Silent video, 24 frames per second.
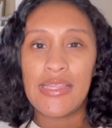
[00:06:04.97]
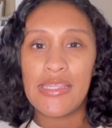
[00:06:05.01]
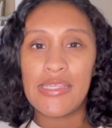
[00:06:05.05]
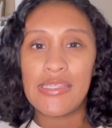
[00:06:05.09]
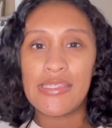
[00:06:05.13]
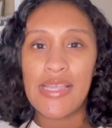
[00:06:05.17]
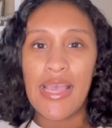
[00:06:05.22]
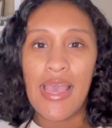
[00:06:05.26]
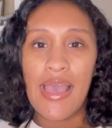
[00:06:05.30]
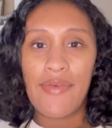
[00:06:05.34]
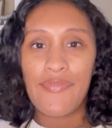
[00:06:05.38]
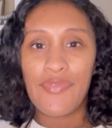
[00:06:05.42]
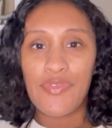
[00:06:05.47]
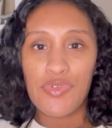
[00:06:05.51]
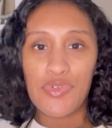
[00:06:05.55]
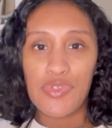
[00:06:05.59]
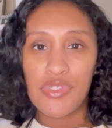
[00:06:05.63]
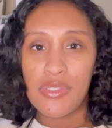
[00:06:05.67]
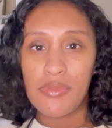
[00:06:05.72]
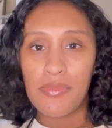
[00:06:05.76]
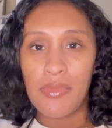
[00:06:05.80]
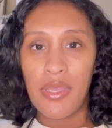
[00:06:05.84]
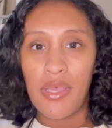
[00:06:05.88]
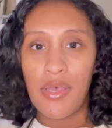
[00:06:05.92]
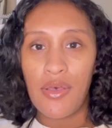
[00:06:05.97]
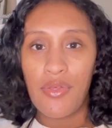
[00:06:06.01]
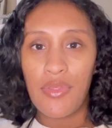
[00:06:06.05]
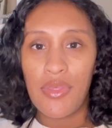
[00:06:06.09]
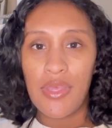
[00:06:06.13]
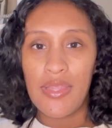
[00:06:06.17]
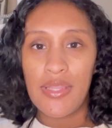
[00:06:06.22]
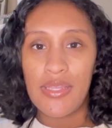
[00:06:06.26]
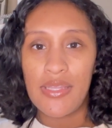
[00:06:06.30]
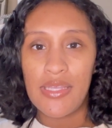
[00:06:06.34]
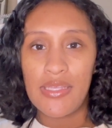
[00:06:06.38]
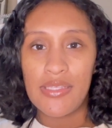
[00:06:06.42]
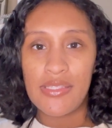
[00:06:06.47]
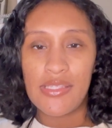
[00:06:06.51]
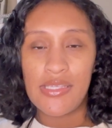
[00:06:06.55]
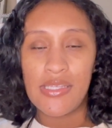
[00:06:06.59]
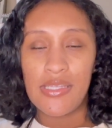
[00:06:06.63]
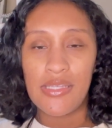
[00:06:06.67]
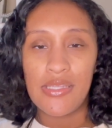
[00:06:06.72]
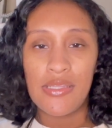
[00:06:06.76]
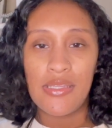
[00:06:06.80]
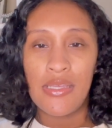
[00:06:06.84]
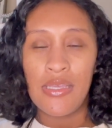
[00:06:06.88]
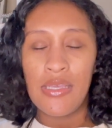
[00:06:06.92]
this after smell. It
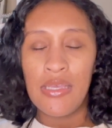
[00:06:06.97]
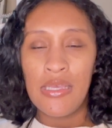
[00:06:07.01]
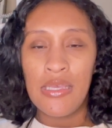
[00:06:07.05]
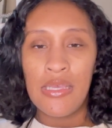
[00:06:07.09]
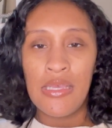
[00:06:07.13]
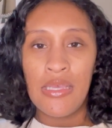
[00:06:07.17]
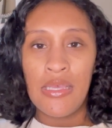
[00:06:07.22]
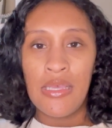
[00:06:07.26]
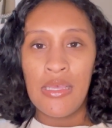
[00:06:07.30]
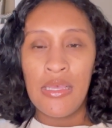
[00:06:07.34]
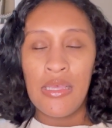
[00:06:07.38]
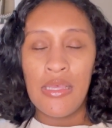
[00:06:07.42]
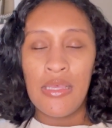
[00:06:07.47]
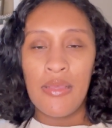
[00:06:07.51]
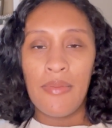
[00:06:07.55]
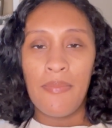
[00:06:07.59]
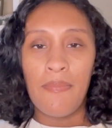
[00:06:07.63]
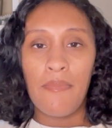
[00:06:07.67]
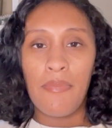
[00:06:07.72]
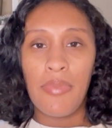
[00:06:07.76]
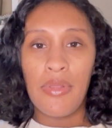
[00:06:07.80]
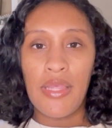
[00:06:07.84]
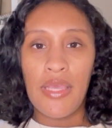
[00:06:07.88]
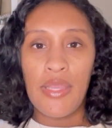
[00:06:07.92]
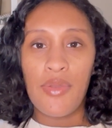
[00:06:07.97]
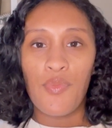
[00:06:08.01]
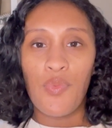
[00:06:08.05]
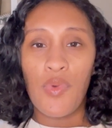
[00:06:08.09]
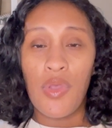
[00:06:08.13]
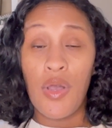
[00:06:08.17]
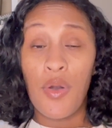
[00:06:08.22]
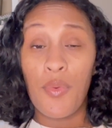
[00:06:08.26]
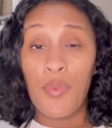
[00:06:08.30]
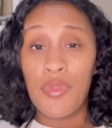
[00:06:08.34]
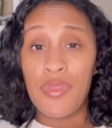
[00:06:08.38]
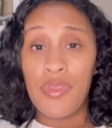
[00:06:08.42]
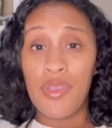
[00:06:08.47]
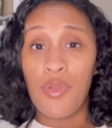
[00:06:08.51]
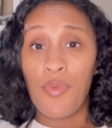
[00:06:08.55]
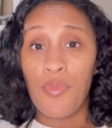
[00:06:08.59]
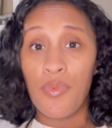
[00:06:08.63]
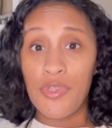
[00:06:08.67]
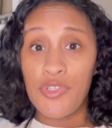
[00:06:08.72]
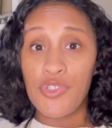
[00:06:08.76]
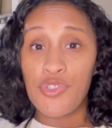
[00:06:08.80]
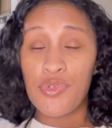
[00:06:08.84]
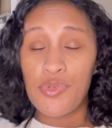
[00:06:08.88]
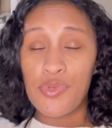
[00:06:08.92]
doesn't blend well with the
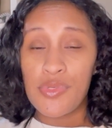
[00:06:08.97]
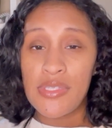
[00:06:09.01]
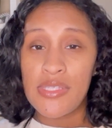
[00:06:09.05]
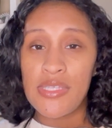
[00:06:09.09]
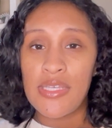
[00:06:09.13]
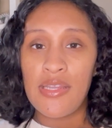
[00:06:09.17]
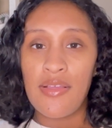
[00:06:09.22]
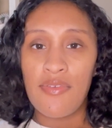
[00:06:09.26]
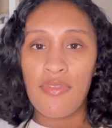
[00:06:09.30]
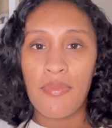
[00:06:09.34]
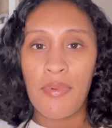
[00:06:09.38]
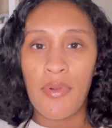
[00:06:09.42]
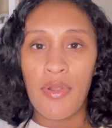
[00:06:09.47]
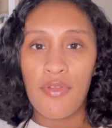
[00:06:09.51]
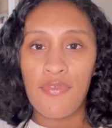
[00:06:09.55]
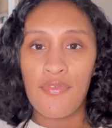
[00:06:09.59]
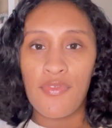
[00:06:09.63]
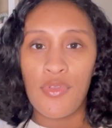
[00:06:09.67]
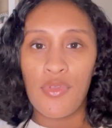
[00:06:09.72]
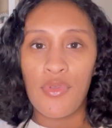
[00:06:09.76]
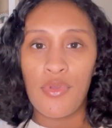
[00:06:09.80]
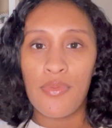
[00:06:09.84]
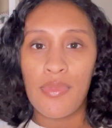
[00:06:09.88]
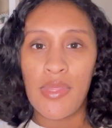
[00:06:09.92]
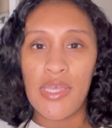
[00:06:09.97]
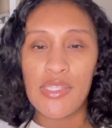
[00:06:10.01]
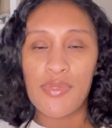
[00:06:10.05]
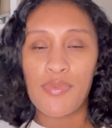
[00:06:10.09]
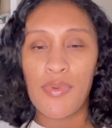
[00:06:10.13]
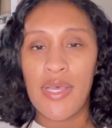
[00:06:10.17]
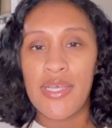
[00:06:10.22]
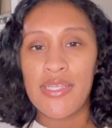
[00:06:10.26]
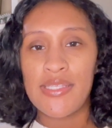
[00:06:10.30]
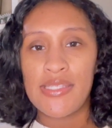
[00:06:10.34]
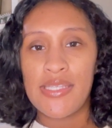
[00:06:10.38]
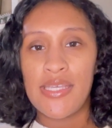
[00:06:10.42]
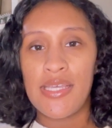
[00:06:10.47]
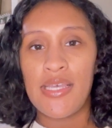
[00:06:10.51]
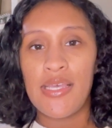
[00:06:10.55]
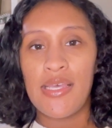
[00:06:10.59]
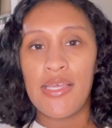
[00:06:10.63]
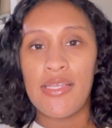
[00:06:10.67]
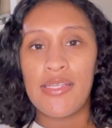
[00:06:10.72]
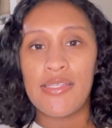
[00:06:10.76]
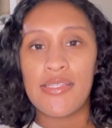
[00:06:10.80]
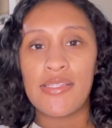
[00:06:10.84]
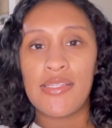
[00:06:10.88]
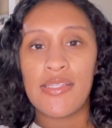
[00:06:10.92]
original scent of the perfume. That's why
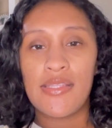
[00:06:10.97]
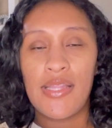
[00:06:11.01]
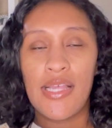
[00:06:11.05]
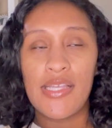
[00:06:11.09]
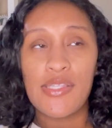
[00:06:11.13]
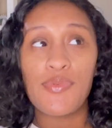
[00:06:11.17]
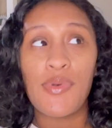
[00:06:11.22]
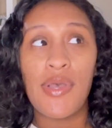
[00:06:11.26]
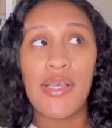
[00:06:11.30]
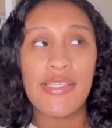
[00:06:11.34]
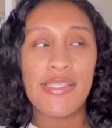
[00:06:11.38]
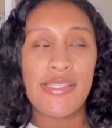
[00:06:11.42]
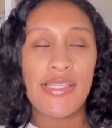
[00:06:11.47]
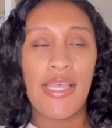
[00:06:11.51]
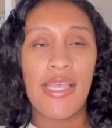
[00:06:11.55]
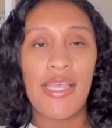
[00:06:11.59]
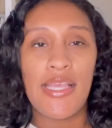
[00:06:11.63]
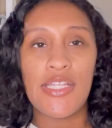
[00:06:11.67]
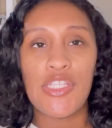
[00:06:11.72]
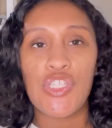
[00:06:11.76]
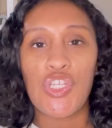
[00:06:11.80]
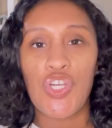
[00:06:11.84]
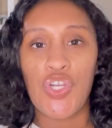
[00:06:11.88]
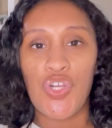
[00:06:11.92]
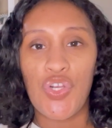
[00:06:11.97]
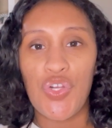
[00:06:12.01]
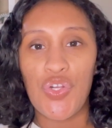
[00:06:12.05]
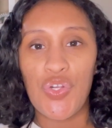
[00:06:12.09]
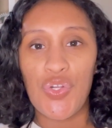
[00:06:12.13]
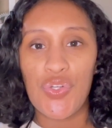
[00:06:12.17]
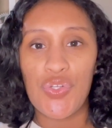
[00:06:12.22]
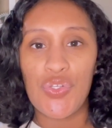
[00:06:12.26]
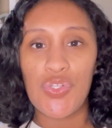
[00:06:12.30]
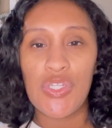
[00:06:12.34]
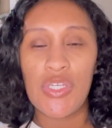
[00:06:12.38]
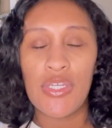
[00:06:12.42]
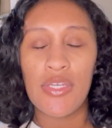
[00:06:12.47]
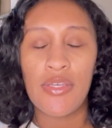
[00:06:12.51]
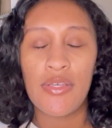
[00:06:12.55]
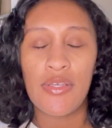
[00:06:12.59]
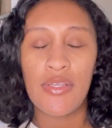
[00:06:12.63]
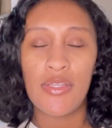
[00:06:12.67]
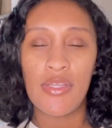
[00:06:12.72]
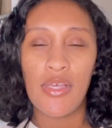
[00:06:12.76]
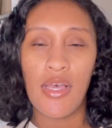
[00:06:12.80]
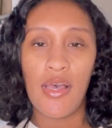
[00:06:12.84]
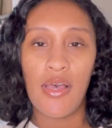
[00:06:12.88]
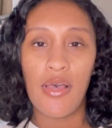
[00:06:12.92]
I say it turned,
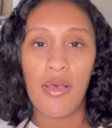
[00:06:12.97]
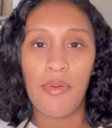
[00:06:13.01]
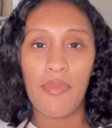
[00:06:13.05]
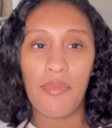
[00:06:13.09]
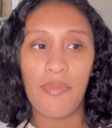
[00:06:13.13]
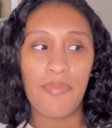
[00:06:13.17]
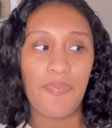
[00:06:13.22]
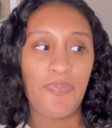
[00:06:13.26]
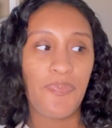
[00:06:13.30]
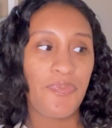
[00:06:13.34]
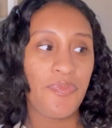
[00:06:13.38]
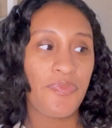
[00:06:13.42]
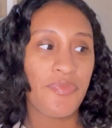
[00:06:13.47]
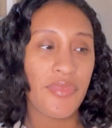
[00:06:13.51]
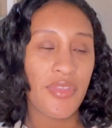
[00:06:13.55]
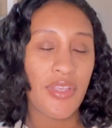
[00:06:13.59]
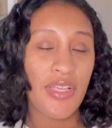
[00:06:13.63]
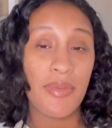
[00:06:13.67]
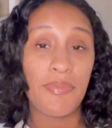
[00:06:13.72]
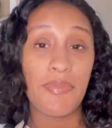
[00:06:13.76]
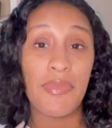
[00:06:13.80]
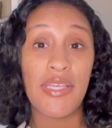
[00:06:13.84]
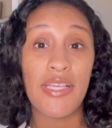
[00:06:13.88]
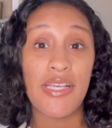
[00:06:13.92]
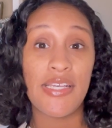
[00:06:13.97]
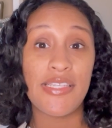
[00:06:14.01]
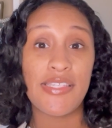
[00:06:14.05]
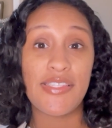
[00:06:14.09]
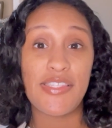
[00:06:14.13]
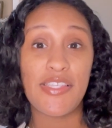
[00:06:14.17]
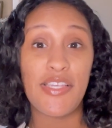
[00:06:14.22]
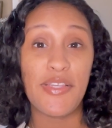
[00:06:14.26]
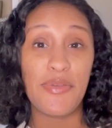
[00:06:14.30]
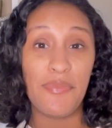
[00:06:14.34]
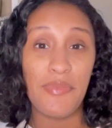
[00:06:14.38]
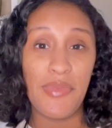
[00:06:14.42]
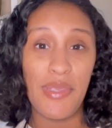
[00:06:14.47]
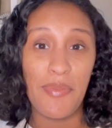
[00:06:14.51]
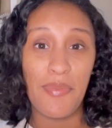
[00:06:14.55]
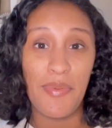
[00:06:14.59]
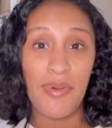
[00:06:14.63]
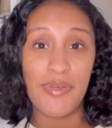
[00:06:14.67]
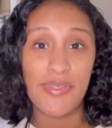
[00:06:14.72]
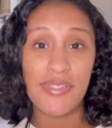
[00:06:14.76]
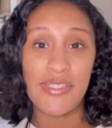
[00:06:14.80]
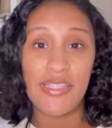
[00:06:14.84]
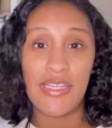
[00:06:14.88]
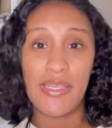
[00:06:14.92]
because to me
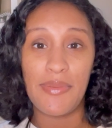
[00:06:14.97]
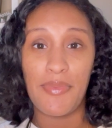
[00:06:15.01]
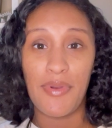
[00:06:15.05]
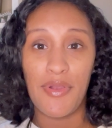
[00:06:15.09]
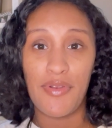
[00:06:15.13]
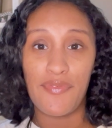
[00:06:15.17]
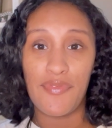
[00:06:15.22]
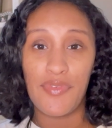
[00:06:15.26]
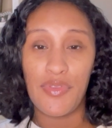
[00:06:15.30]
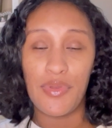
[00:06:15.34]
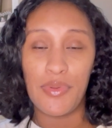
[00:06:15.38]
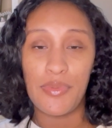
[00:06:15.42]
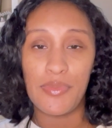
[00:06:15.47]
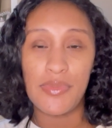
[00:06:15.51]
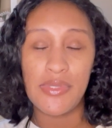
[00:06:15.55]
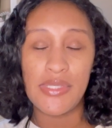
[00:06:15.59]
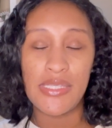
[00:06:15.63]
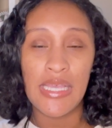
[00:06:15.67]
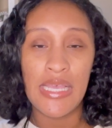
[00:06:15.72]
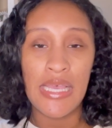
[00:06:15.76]
personally, perfumes